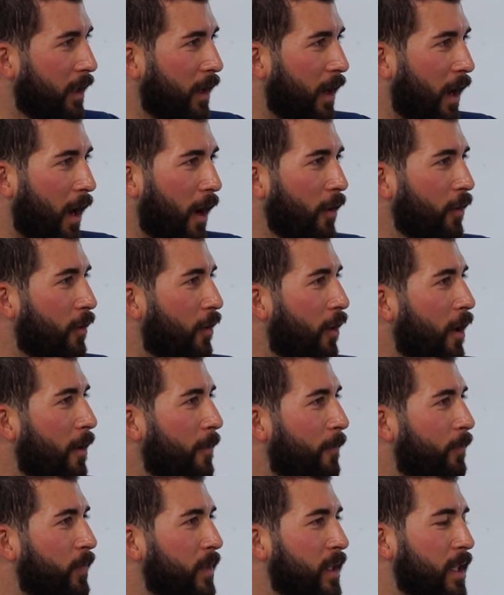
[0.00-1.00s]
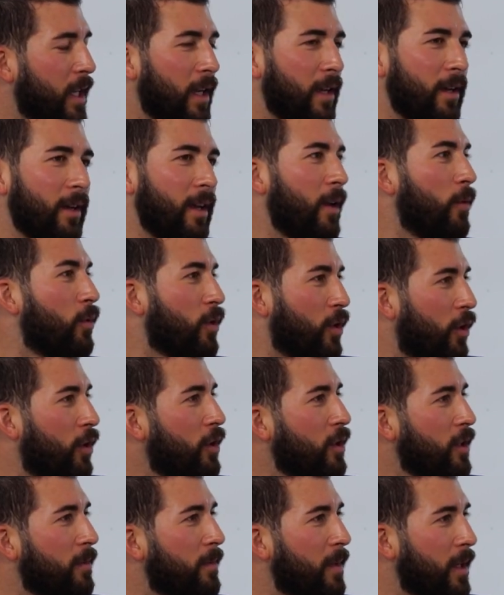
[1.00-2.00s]
How come? It's like, it was
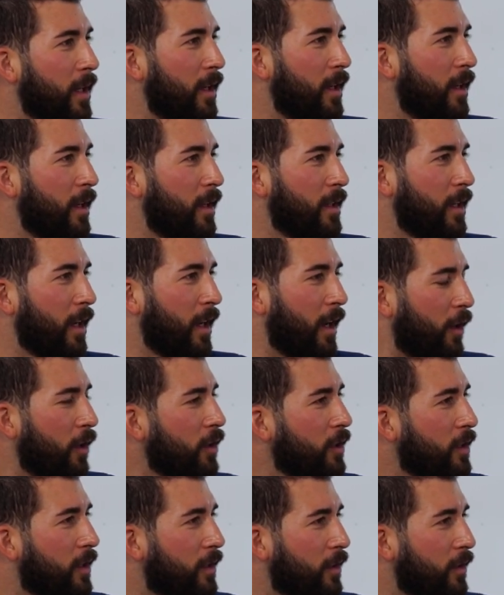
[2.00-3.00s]
hurting me. It's like, hurting